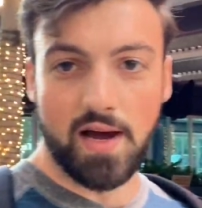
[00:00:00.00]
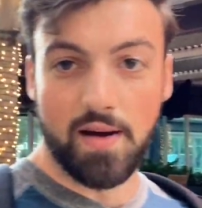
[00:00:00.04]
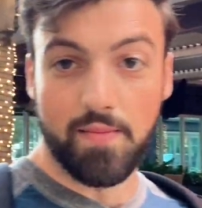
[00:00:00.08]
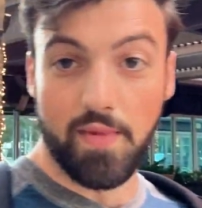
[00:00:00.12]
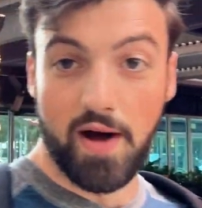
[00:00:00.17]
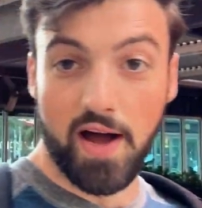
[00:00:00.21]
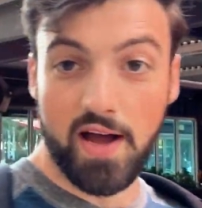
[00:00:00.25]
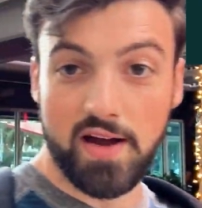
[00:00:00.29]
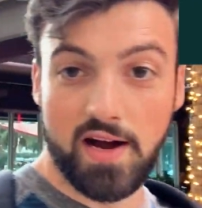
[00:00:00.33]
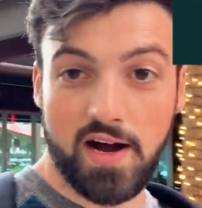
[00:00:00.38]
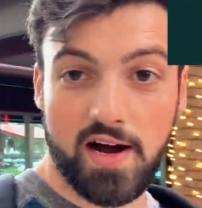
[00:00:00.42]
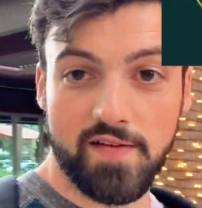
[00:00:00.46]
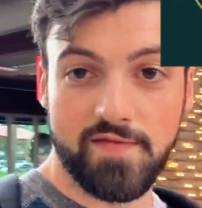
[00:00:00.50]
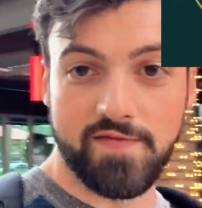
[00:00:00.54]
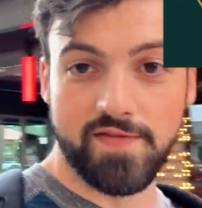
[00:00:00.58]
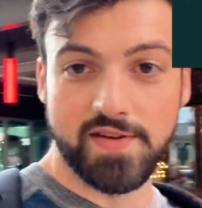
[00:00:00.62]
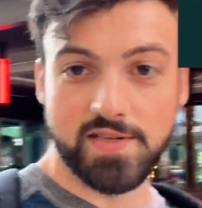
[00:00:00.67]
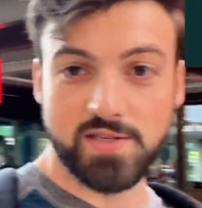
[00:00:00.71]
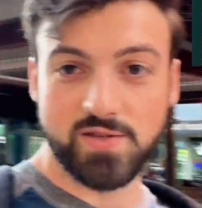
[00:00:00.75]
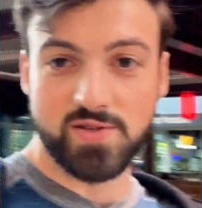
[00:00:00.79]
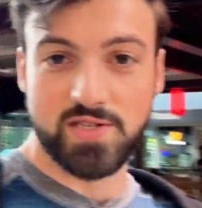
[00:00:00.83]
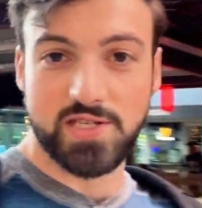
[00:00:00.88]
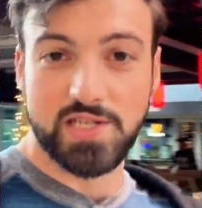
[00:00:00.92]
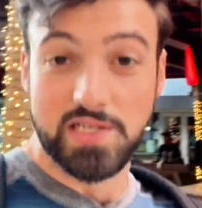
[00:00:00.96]
my
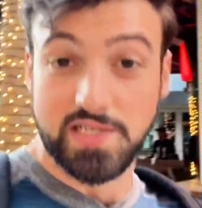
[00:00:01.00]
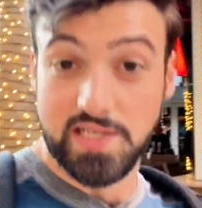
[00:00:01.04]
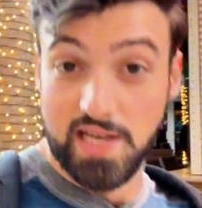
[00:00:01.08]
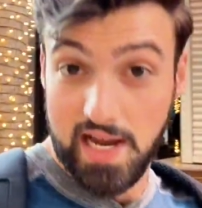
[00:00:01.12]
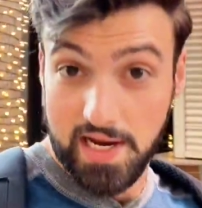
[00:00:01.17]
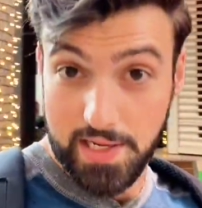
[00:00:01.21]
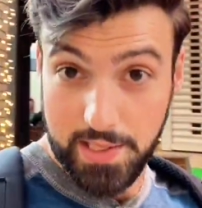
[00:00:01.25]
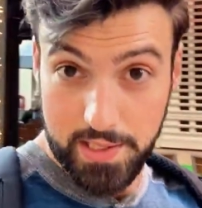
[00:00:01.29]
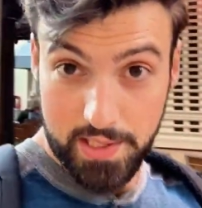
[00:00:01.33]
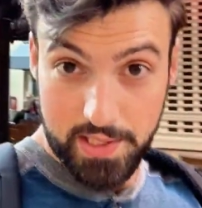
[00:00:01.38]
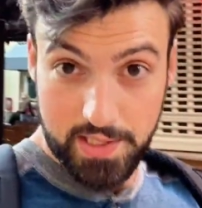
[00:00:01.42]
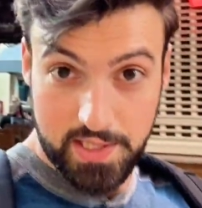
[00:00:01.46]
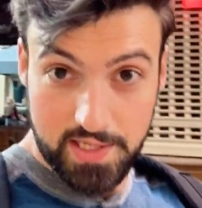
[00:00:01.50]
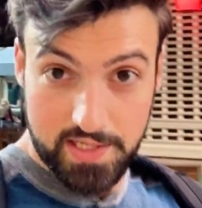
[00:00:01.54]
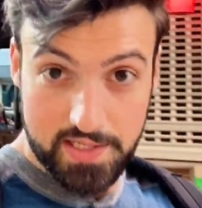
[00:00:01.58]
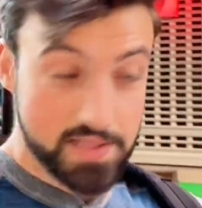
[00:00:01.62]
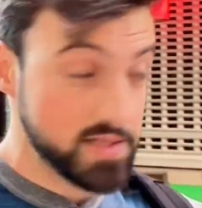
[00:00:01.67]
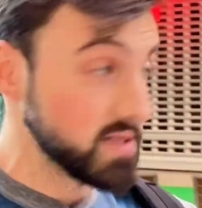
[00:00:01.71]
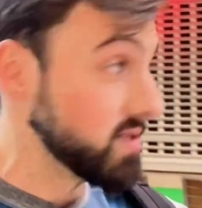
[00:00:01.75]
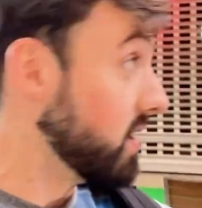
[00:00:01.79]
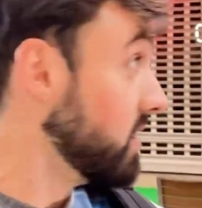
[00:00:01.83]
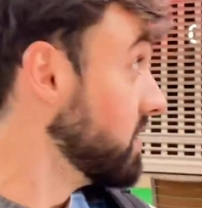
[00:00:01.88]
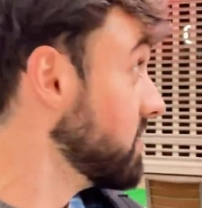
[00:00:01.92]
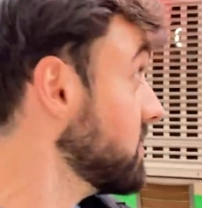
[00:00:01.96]
office, which is actually
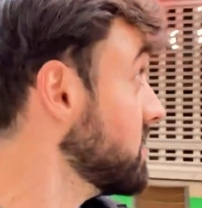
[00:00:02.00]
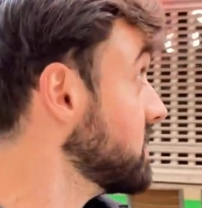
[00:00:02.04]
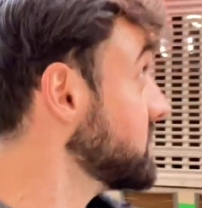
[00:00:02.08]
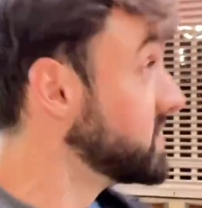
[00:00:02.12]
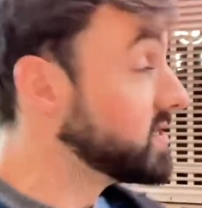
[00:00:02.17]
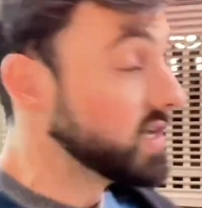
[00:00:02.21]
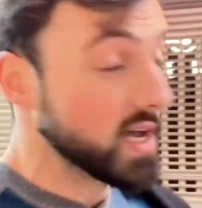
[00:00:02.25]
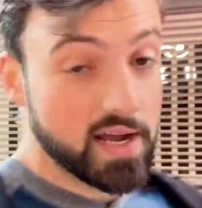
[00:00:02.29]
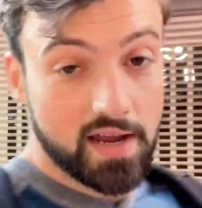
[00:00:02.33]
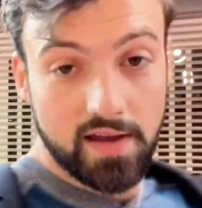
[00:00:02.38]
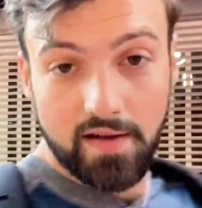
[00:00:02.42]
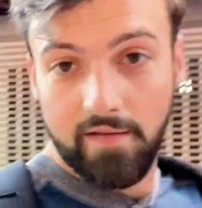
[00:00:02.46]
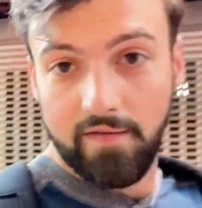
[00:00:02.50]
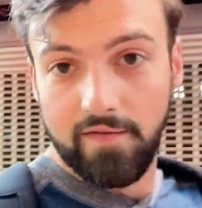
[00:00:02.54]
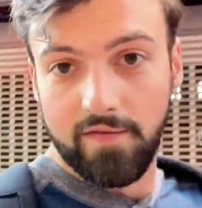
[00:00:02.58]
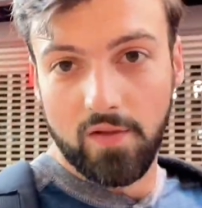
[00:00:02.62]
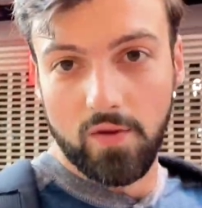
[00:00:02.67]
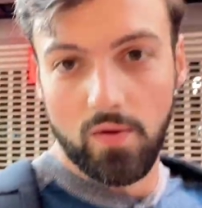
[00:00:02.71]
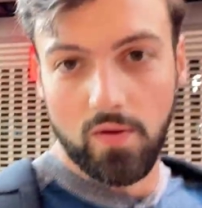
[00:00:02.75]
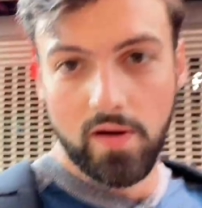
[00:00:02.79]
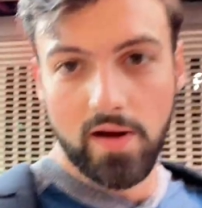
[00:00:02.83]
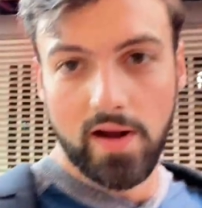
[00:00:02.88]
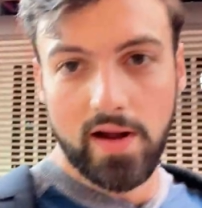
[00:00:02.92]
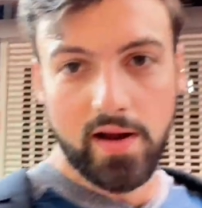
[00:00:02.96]
just on the second
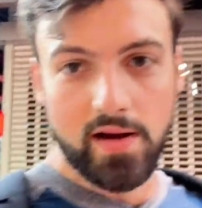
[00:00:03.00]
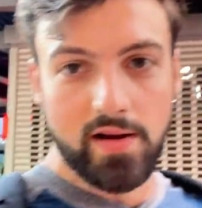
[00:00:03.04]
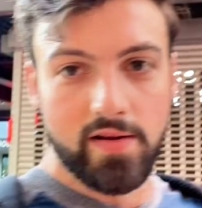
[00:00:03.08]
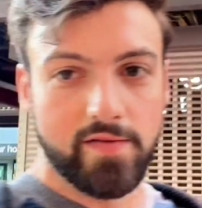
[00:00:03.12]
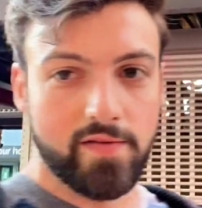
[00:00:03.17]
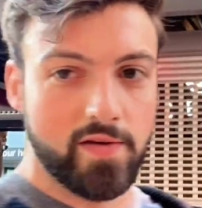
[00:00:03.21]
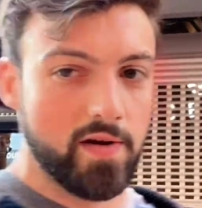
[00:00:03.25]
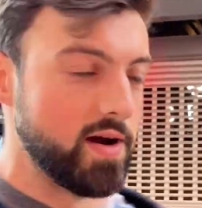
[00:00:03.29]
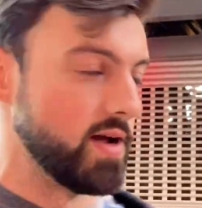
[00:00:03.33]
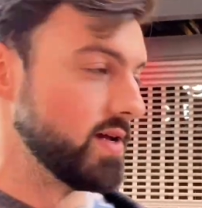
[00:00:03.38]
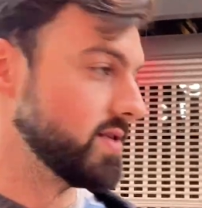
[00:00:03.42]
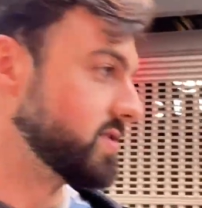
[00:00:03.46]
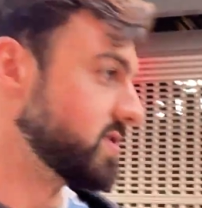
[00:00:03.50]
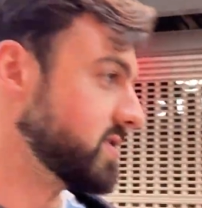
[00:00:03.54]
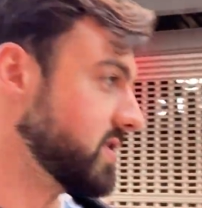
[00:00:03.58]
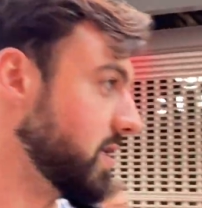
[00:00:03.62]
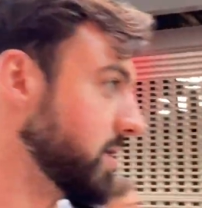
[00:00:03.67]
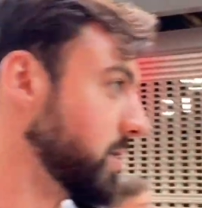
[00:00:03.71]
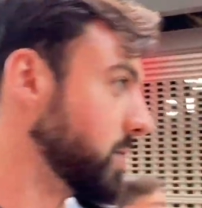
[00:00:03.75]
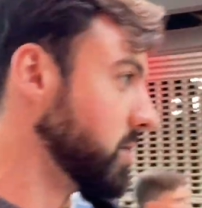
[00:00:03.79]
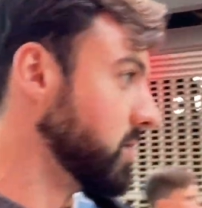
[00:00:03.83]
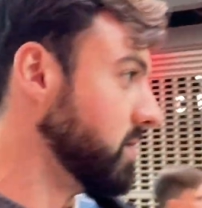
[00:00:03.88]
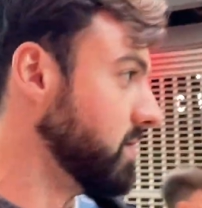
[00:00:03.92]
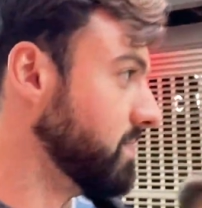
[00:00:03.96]
floor here of Grand
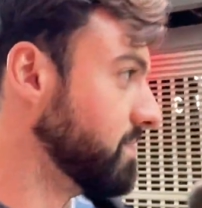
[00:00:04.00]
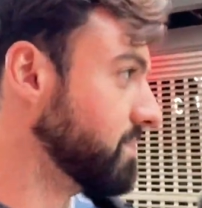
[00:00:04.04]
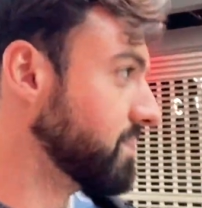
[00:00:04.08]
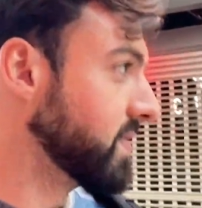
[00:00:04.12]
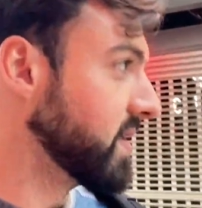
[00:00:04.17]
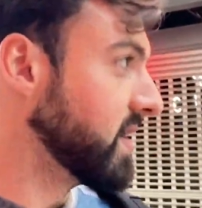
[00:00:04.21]
Central.